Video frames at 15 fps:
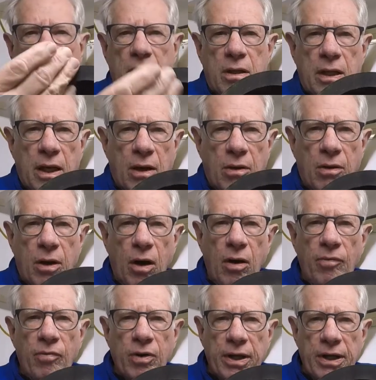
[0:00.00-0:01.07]

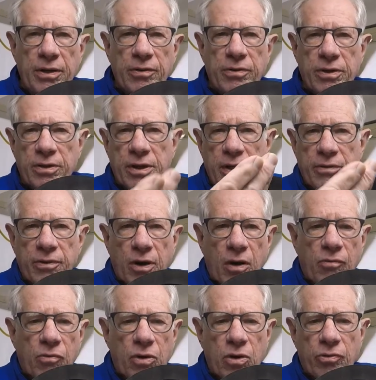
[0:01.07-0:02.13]
oval it is. The
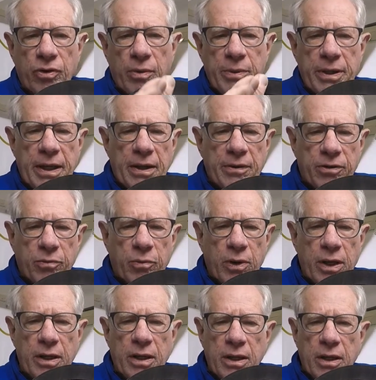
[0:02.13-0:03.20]
oval goes up and down this
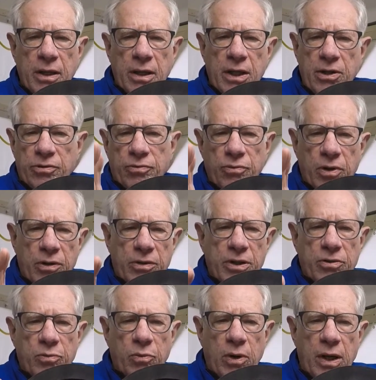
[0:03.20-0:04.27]
way. It's shrunk
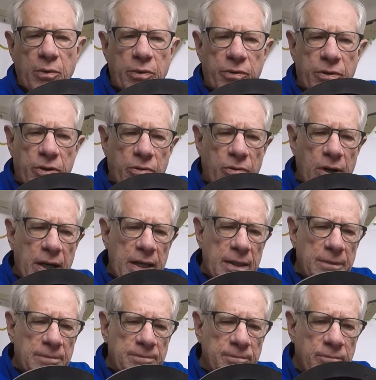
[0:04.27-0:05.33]
this way with the
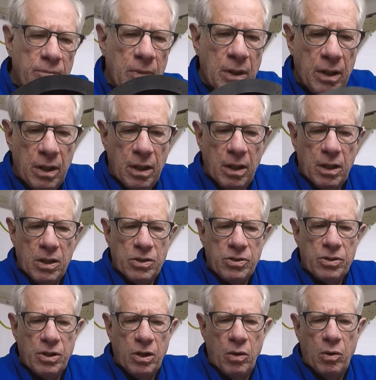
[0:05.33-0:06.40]
grain.
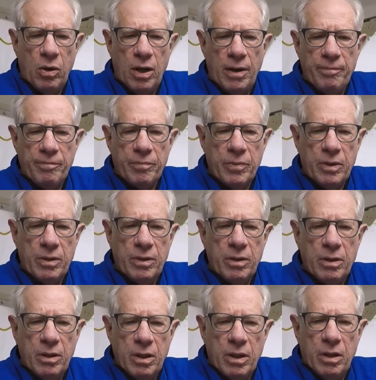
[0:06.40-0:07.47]
So
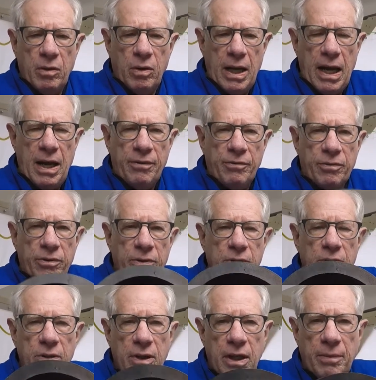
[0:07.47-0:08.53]
after
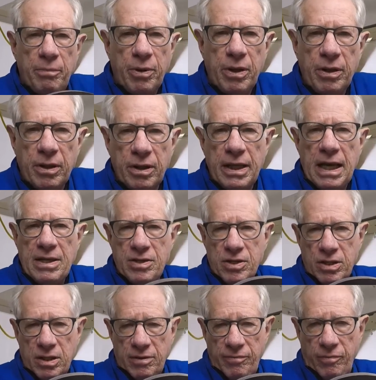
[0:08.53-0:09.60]
I put it in the
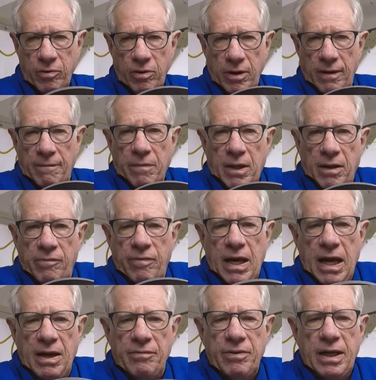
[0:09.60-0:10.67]
desiccant for
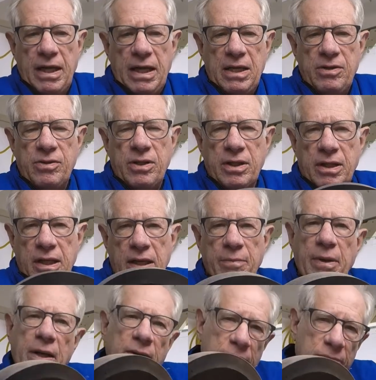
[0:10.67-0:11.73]
5 days and it came
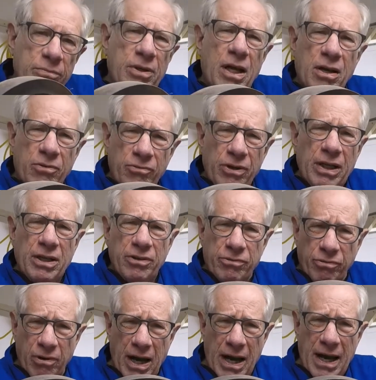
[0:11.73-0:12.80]
out not really
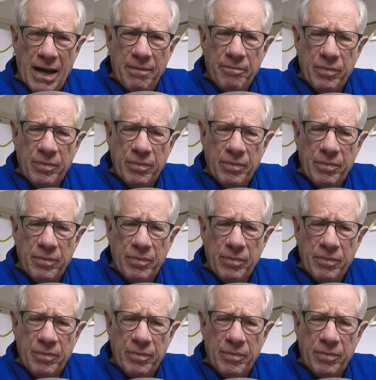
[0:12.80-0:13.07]
dry,